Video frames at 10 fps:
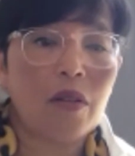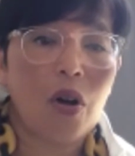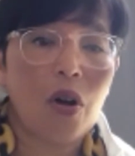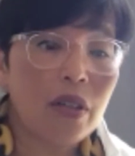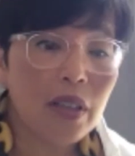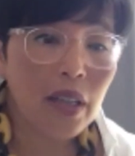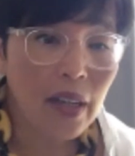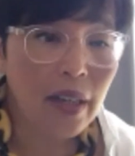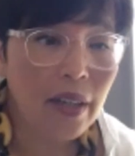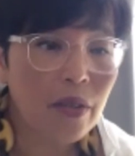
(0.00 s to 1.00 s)

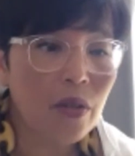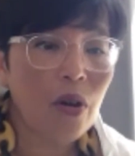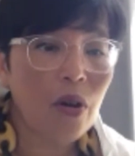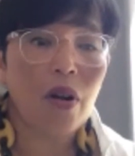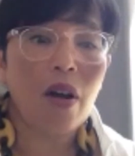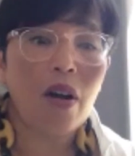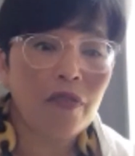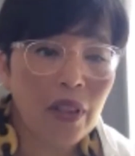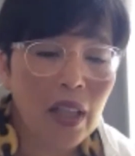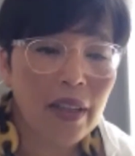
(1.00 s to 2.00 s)
online or
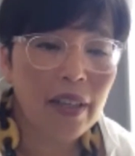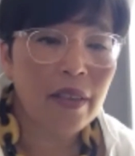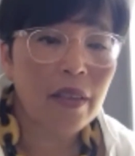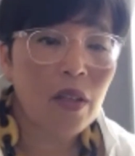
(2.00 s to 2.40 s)
offline,